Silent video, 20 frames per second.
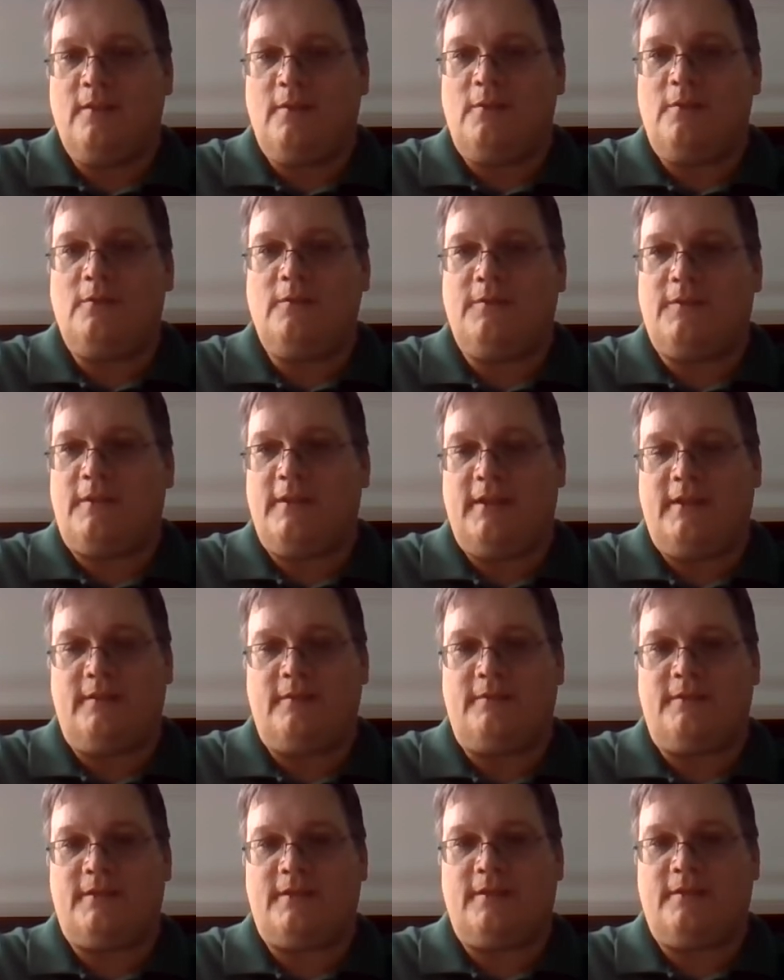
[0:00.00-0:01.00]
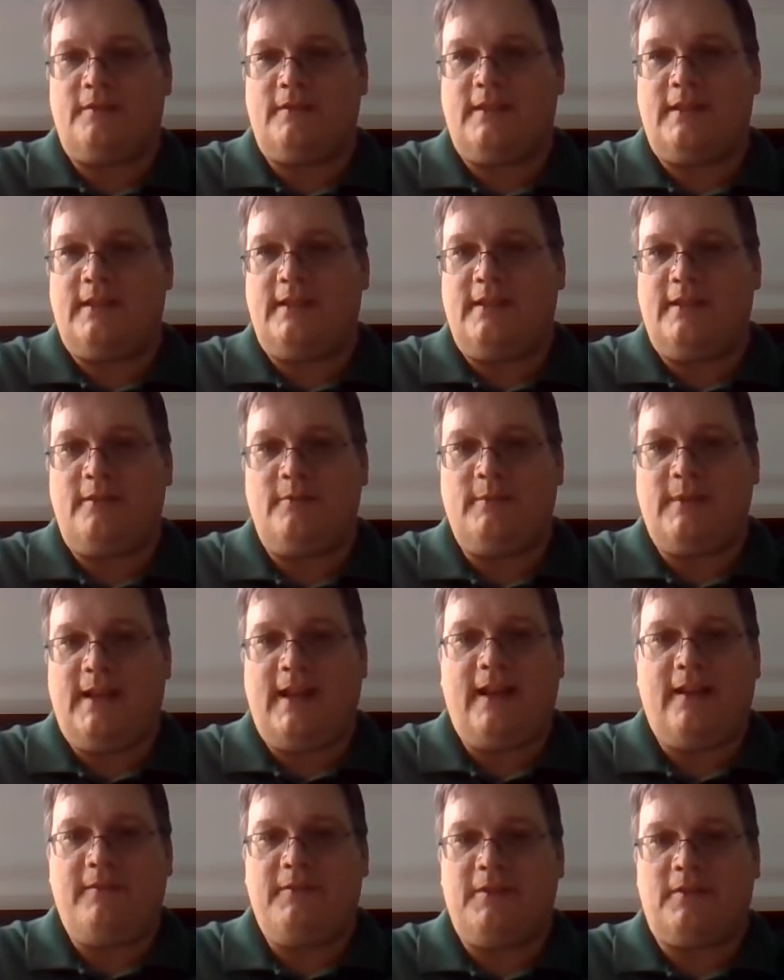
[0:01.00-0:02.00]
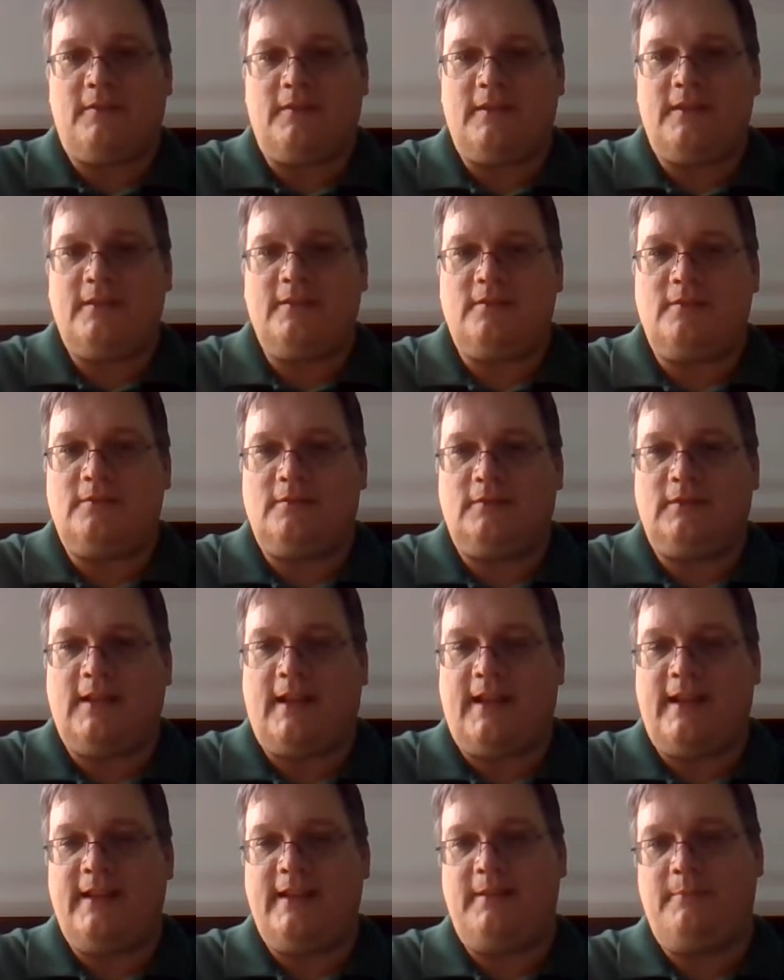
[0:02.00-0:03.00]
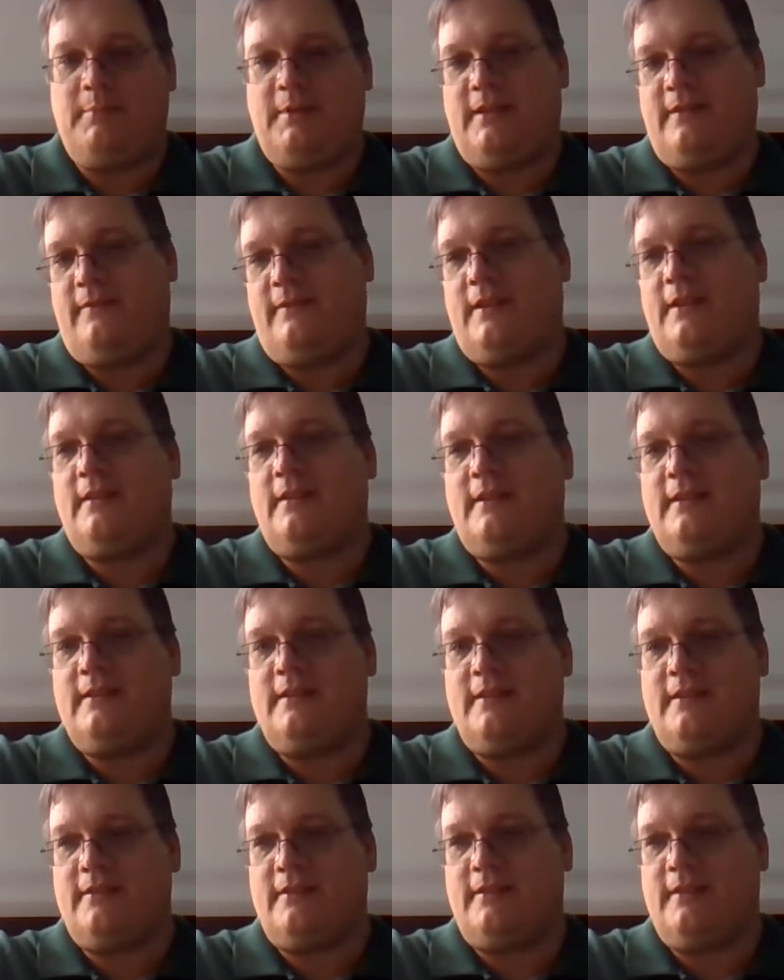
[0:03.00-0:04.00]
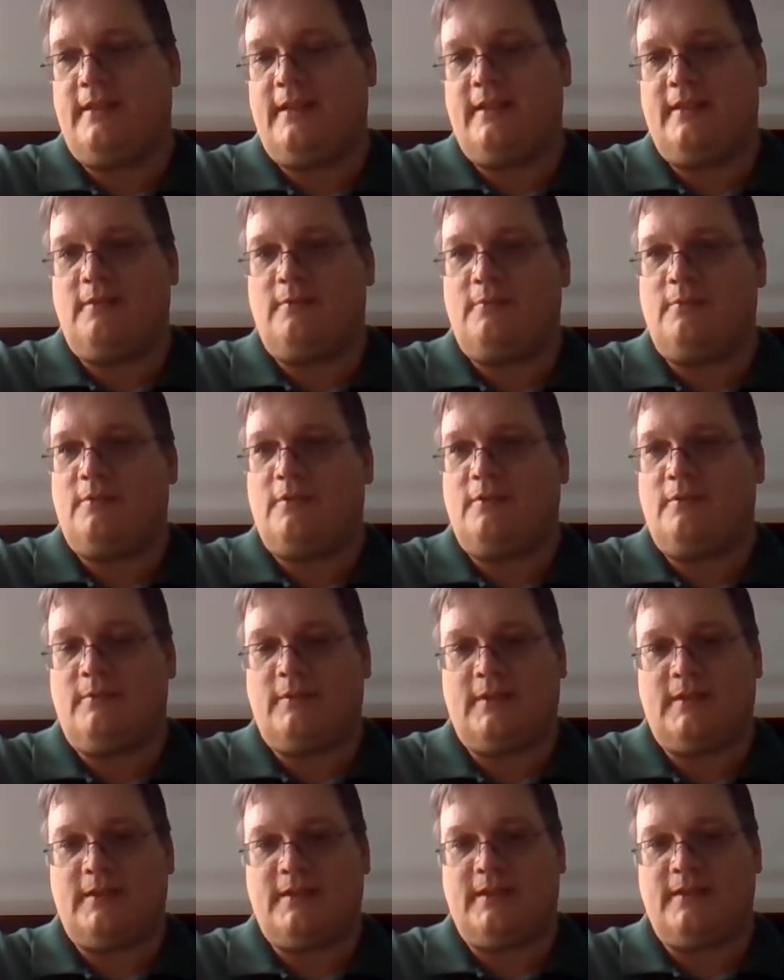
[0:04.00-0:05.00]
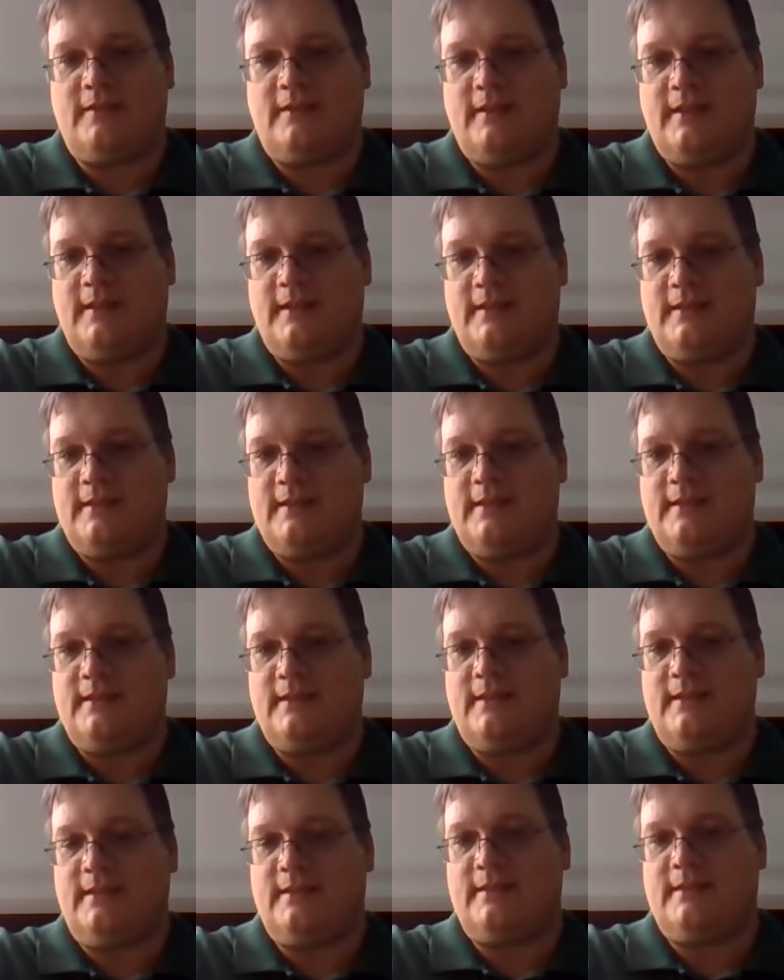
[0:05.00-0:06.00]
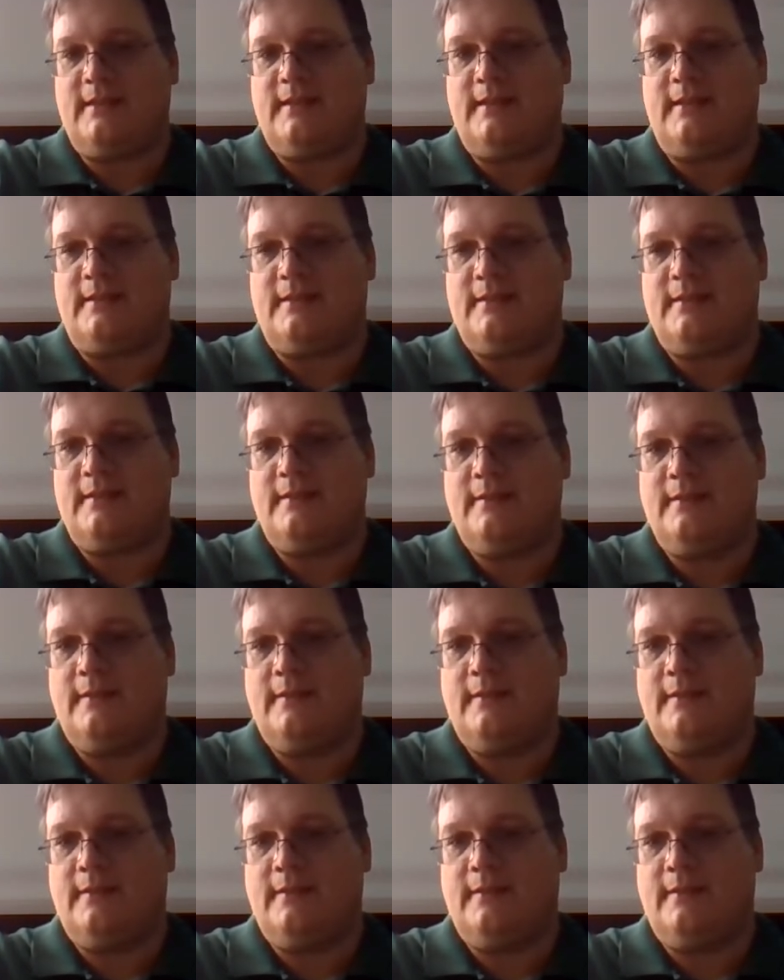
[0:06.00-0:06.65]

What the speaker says: over you so that you would have your little tiny bit of air conditioning in a world where such things didn't exist.